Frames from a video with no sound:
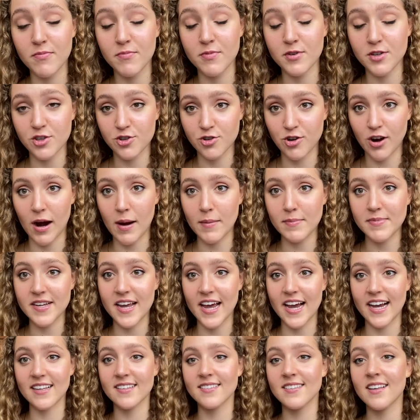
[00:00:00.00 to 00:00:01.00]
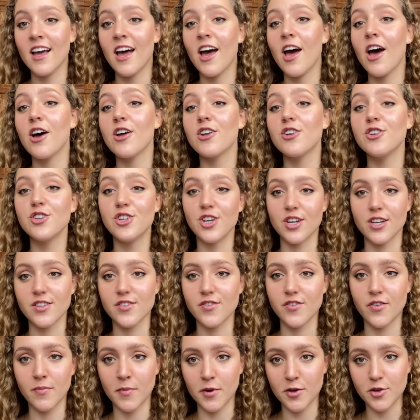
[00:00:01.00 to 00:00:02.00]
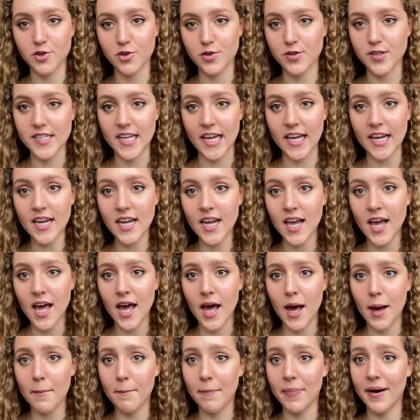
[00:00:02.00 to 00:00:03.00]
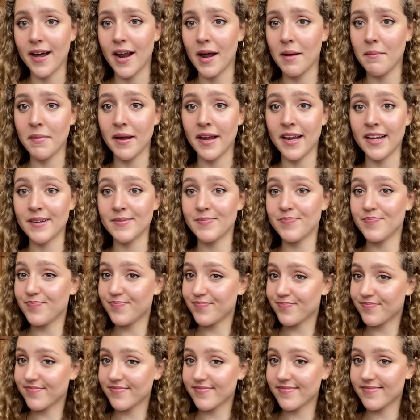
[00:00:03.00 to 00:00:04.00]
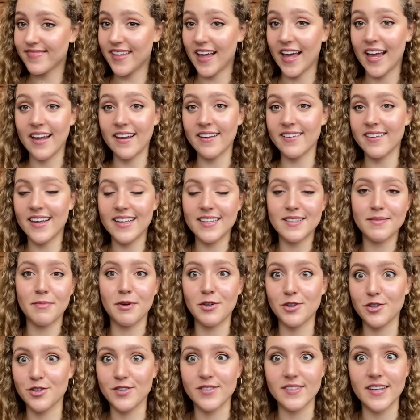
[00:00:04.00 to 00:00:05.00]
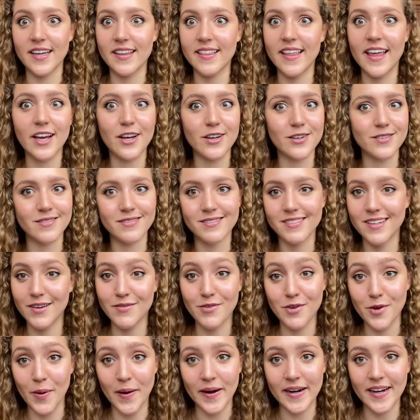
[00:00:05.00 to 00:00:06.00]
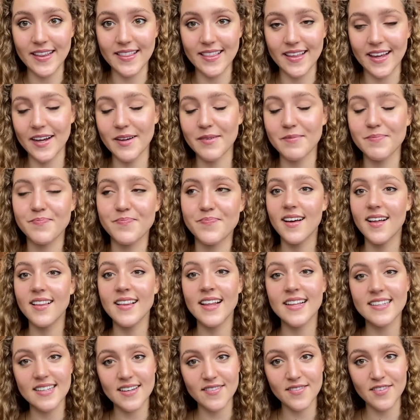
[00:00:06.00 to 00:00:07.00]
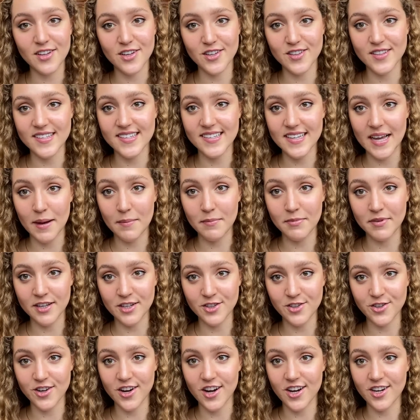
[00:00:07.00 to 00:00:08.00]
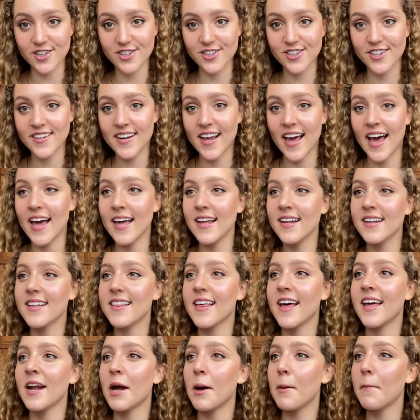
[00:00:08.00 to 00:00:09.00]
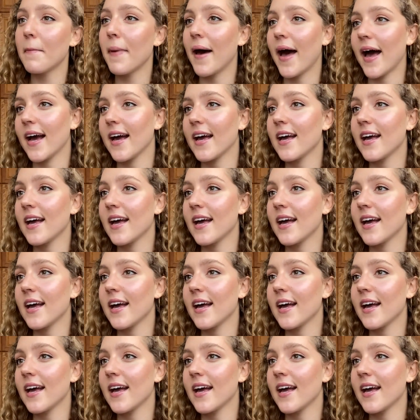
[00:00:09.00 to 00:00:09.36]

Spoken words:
prescribed texts just for module C, but I mean, it's module C, they could give you anything. Let's have a look at the sample introduction and then unpack